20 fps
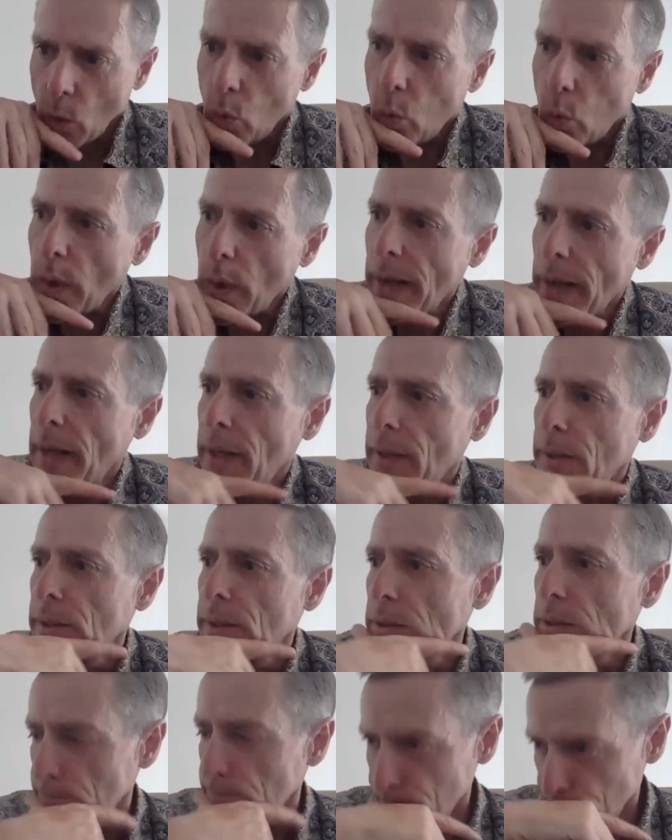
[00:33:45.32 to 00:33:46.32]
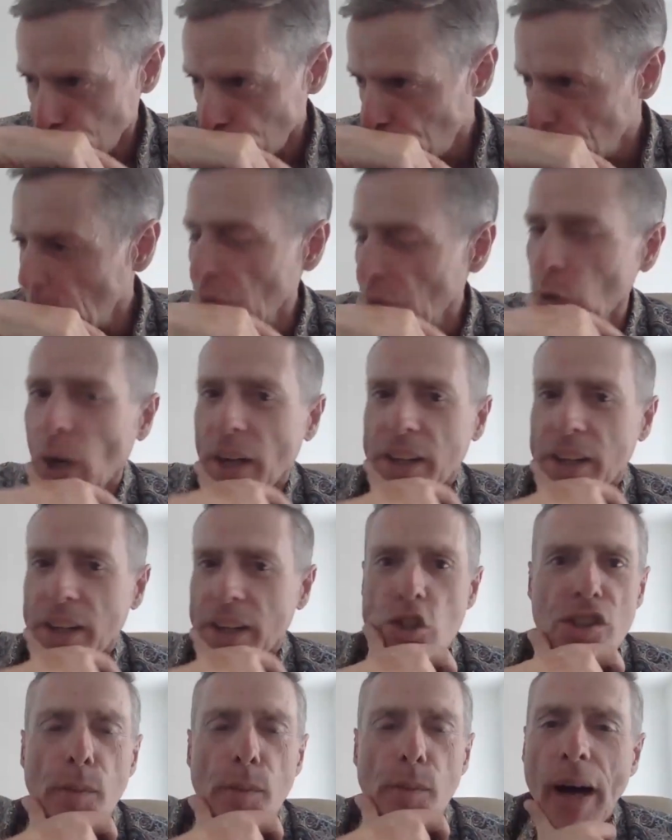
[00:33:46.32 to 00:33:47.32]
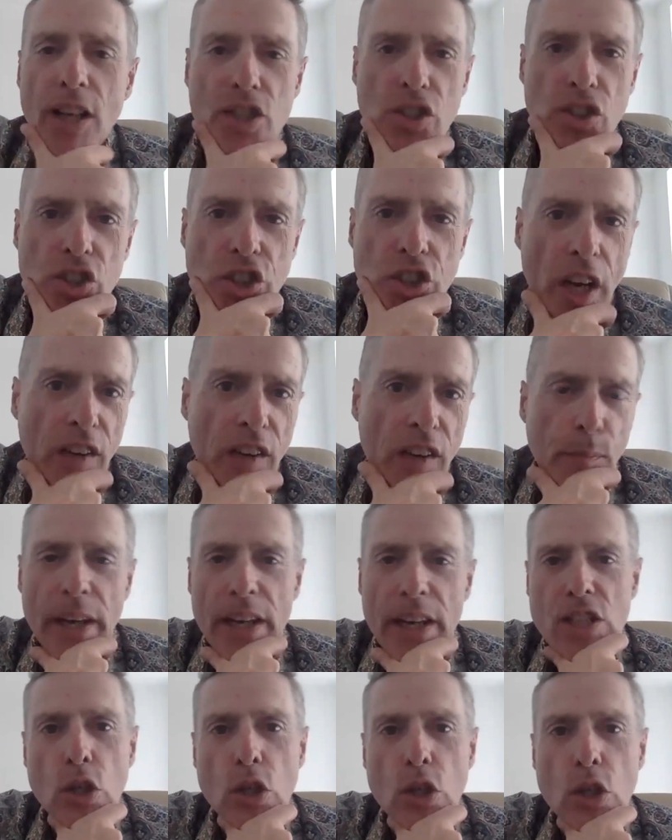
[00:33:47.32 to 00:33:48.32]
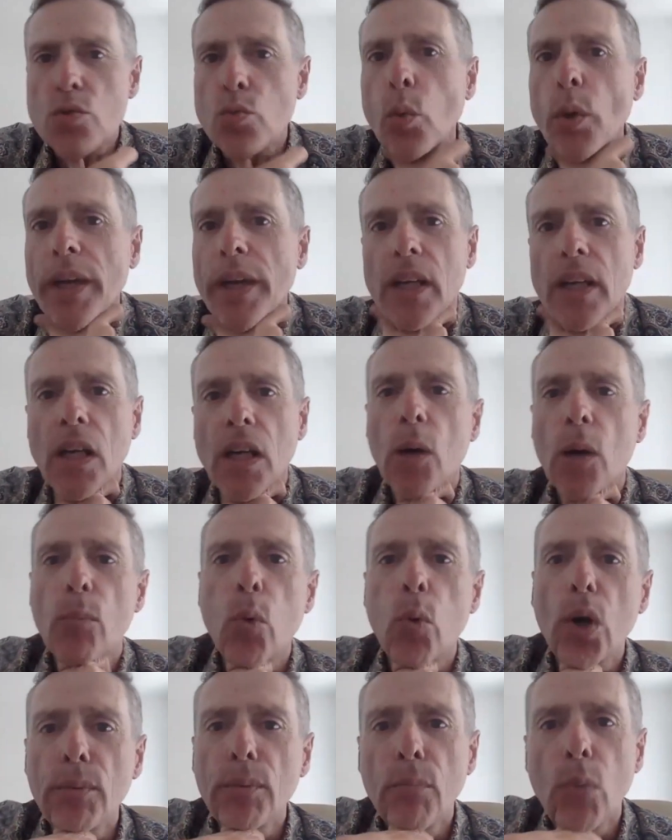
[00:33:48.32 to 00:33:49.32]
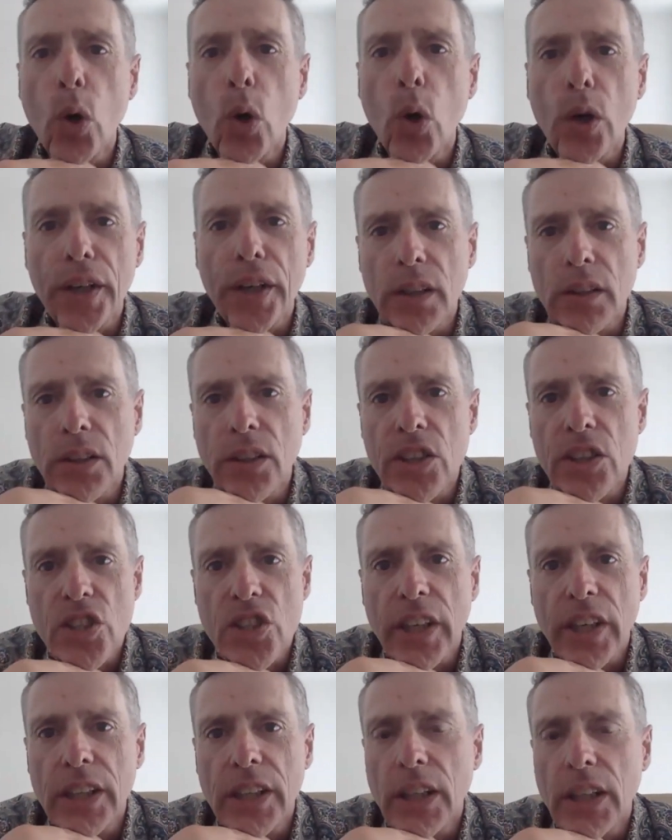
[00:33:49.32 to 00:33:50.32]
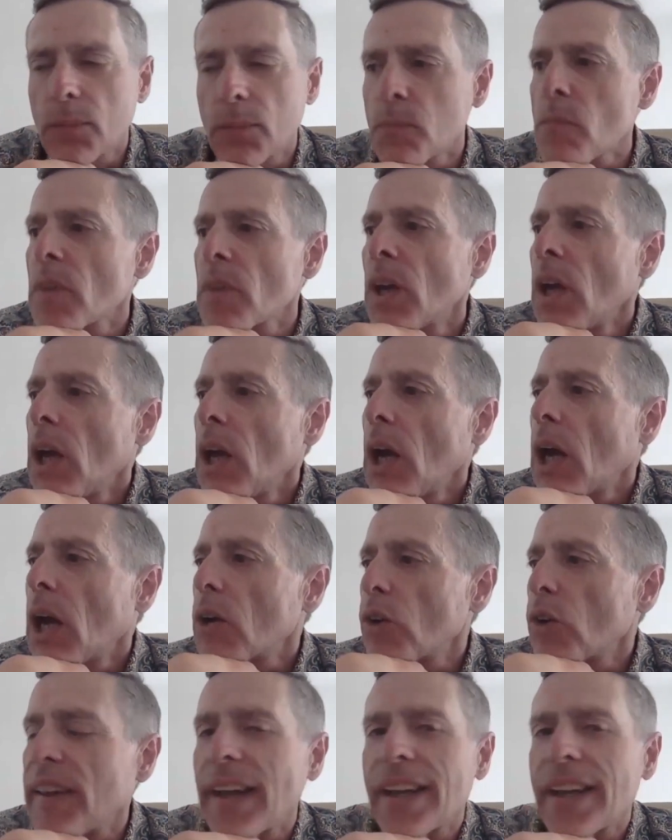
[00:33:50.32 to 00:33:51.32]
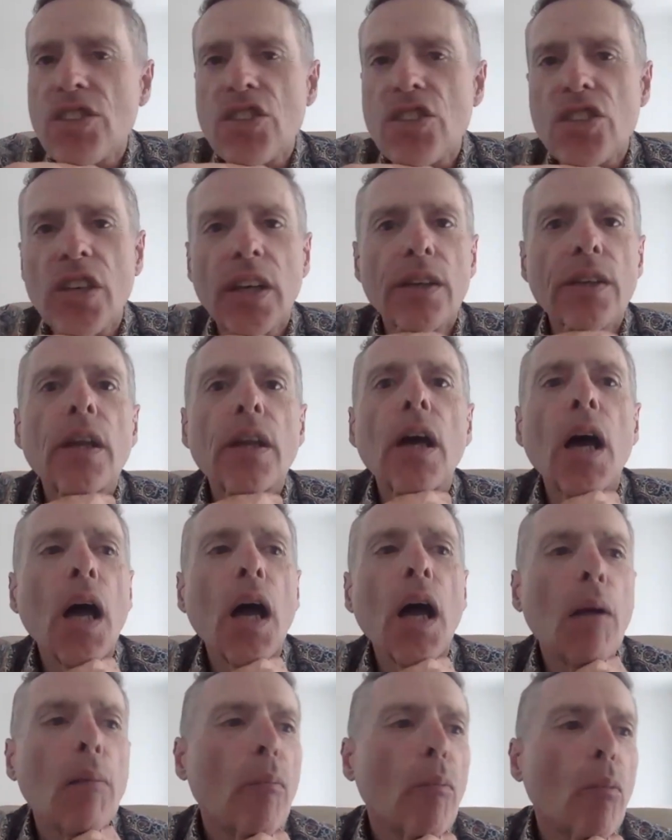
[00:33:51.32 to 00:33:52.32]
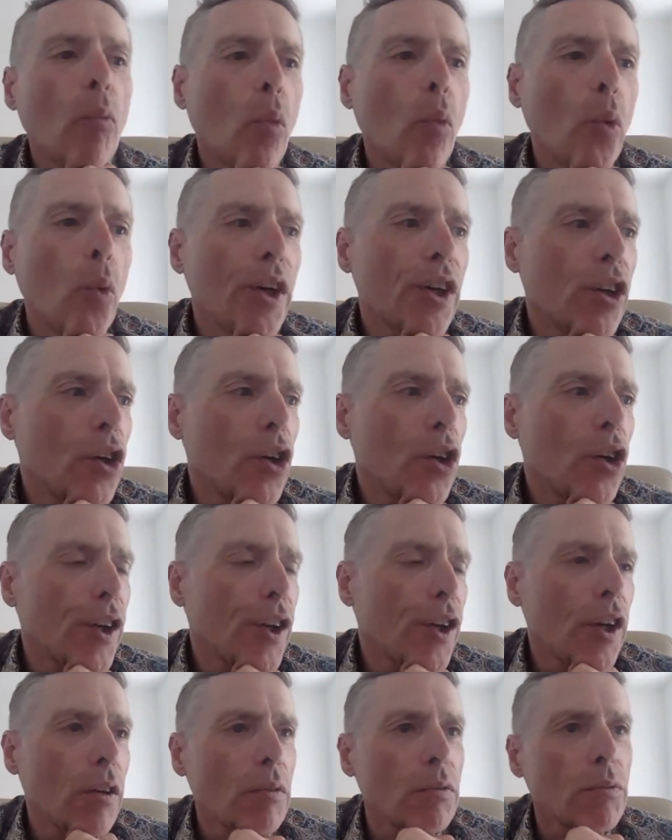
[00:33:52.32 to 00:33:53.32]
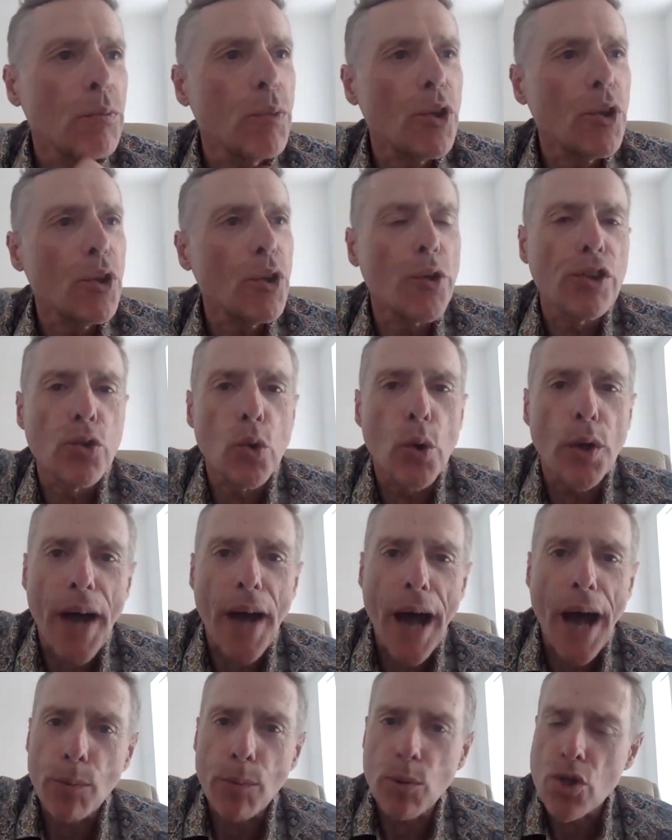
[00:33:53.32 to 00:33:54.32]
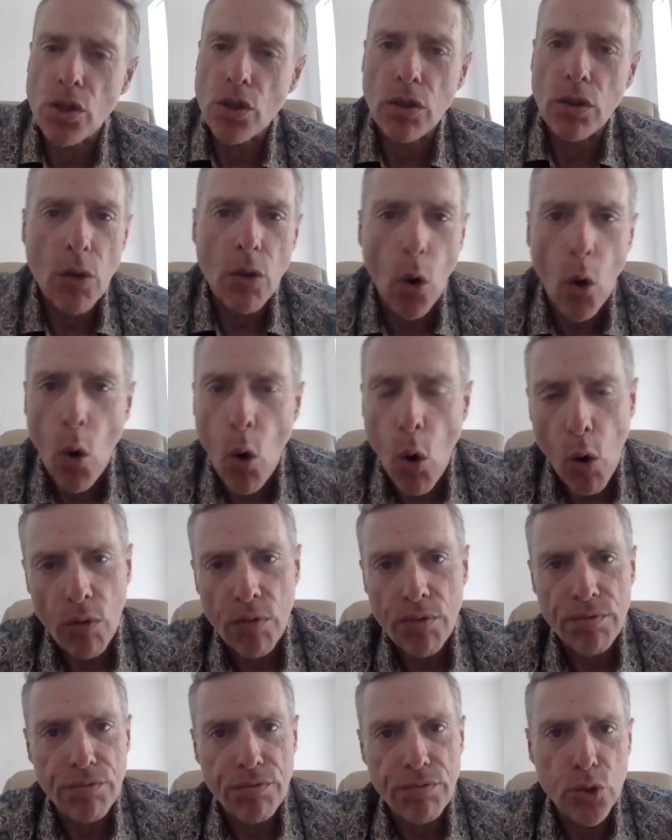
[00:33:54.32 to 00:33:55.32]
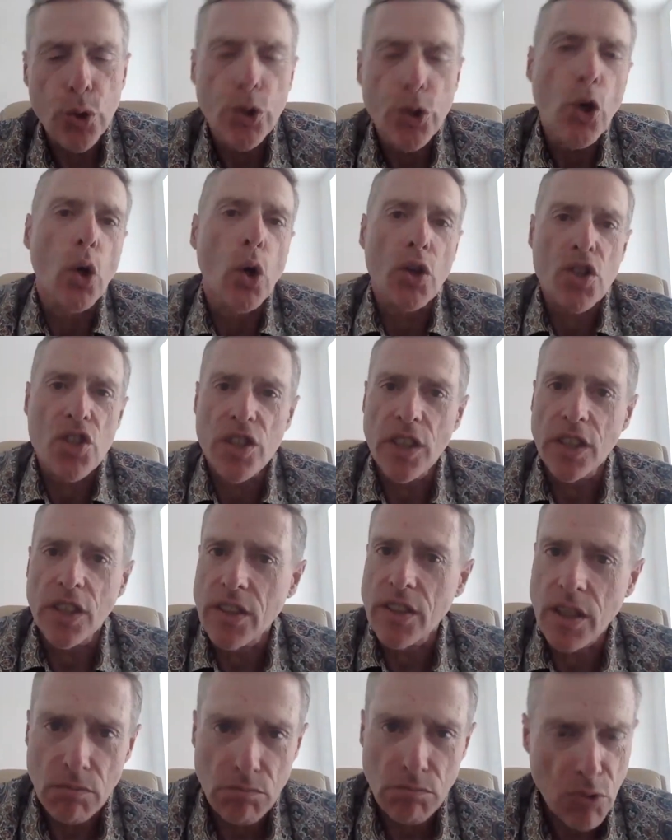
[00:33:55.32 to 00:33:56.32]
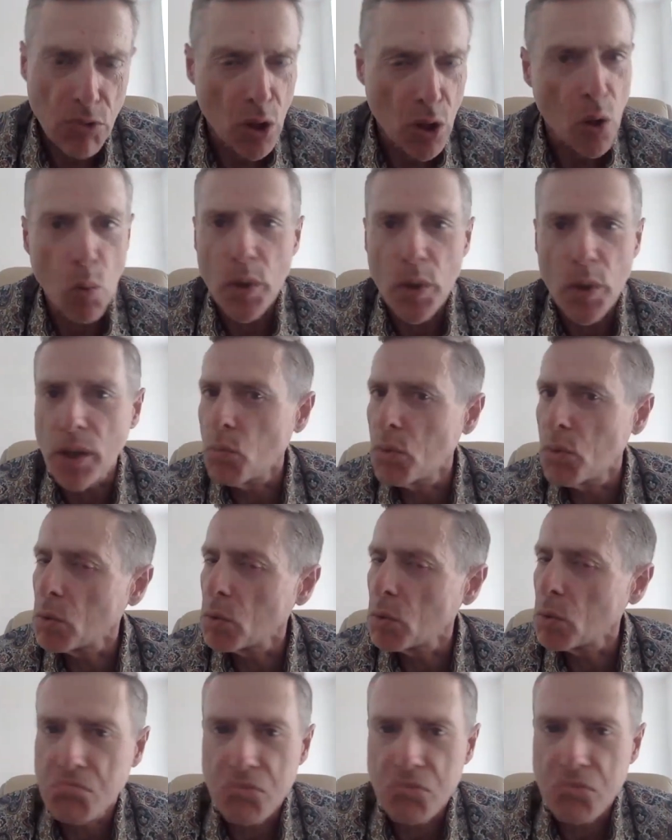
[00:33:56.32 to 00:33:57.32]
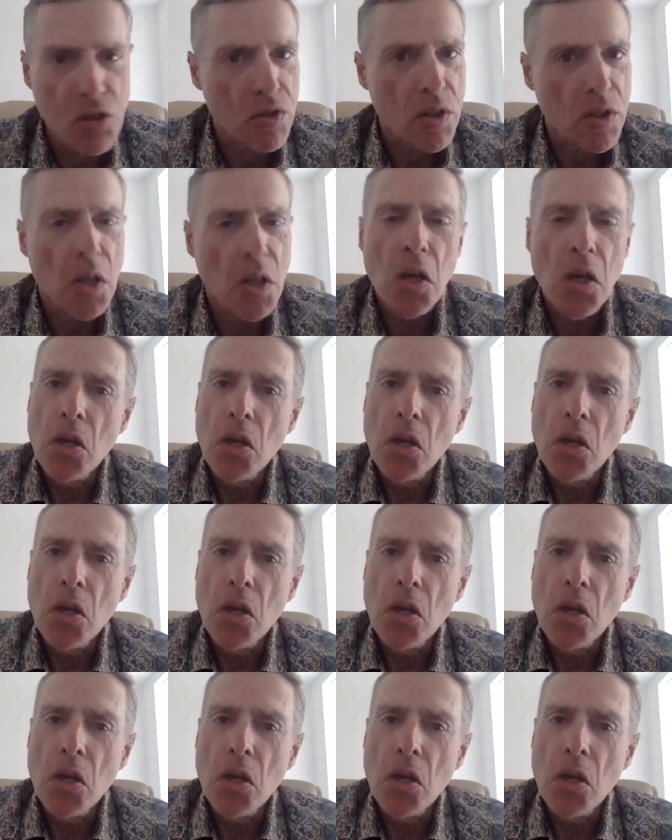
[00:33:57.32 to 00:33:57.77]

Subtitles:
when, you know, I could just imagine Jeff Bezos waking up one morning and deciding, right, that's it. We're gonna do an Amazon of New York City. You know, we'll just